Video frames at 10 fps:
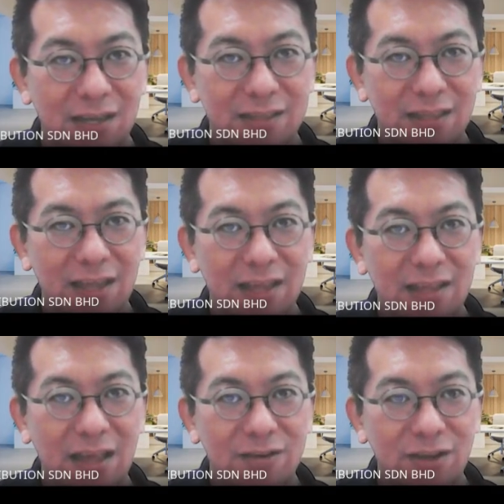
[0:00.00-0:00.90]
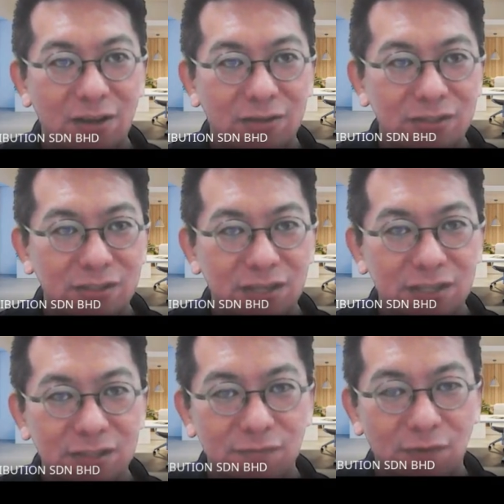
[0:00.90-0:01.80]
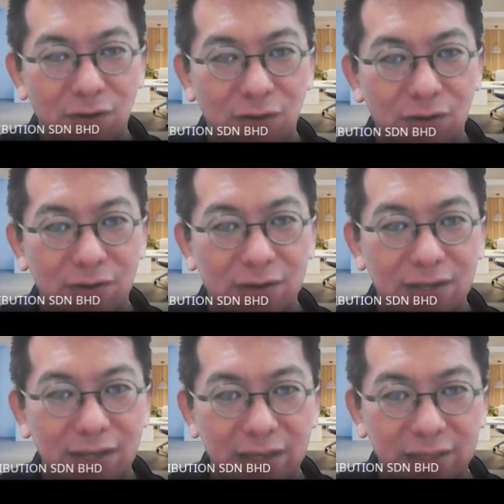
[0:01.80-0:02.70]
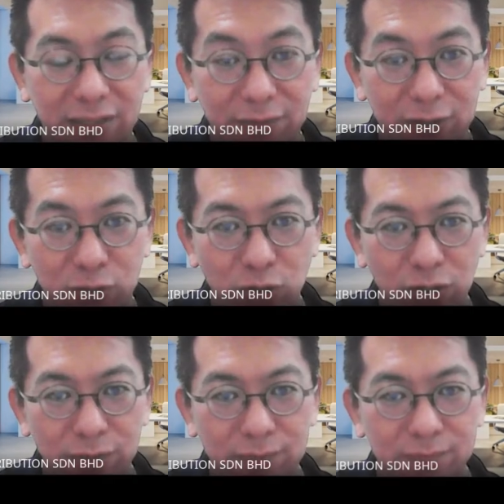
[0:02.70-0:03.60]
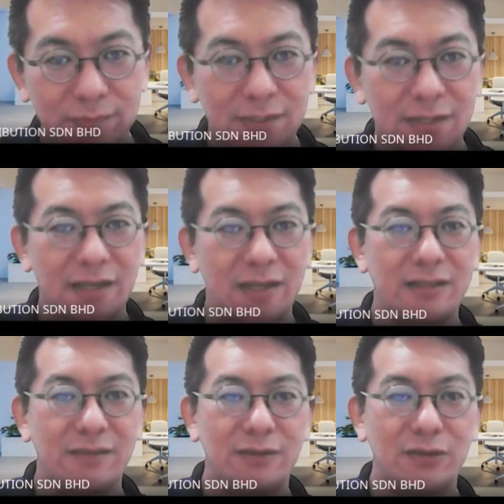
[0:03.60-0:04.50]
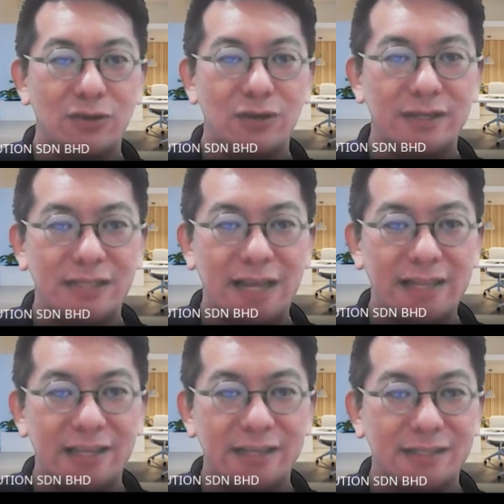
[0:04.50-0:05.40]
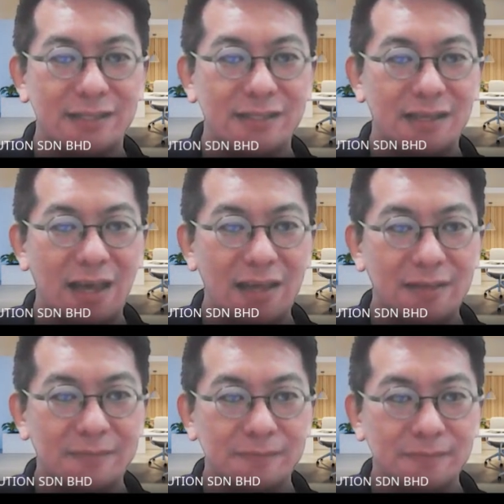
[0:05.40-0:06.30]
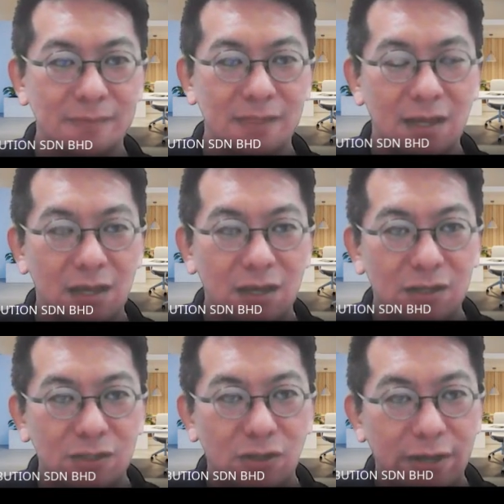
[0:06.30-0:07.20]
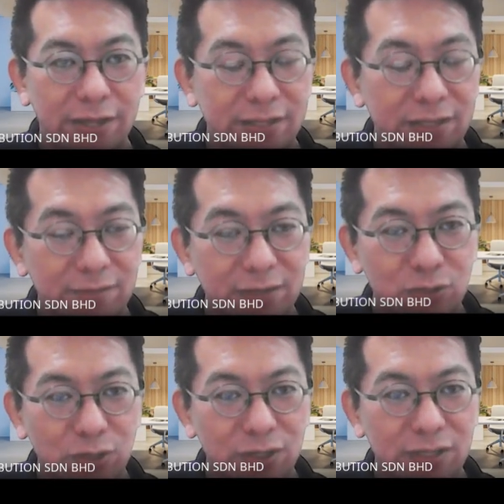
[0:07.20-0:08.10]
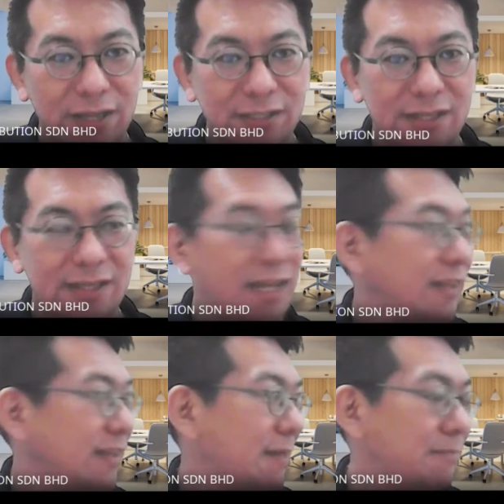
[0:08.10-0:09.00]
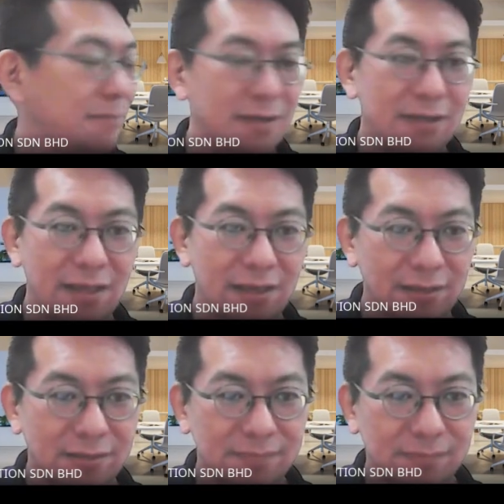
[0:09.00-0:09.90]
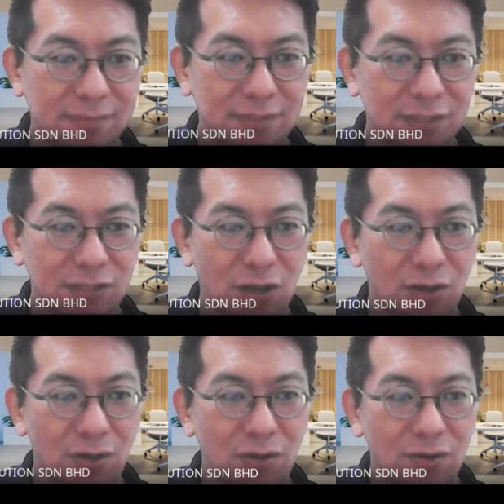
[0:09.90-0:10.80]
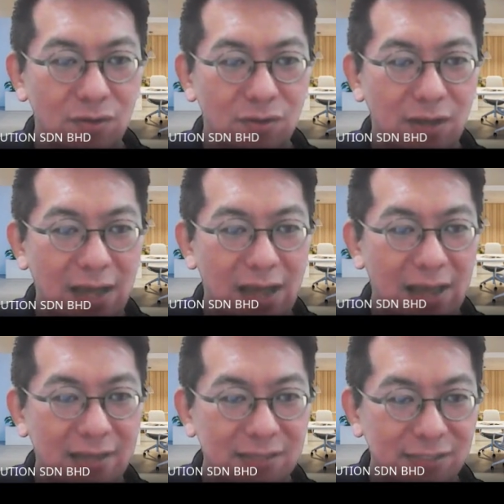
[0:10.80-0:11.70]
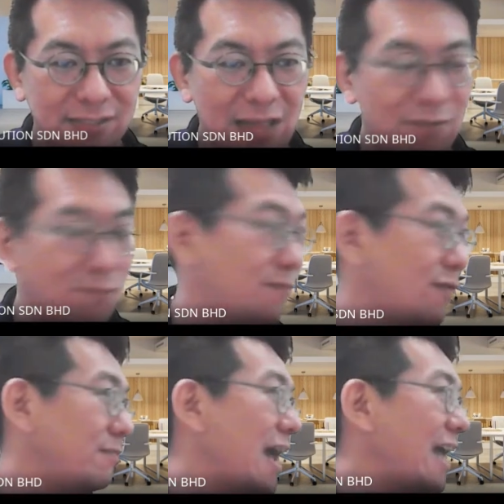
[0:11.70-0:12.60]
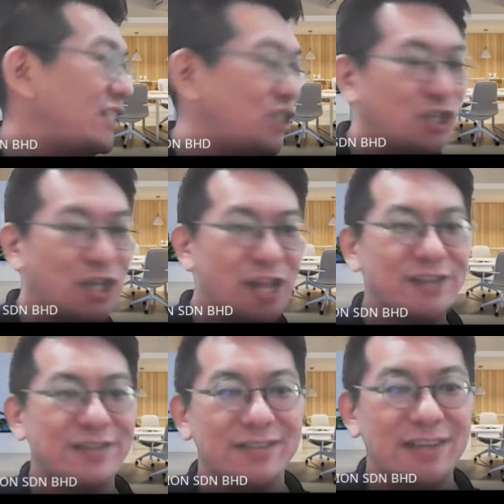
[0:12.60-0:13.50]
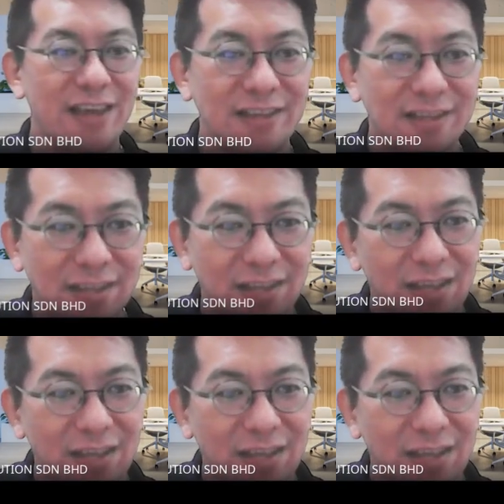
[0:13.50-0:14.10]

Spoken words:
and then I click on search for individual. Individual is like this. Okay, so individual there's a PIN number here. It's called, it start from IG lah. Okay,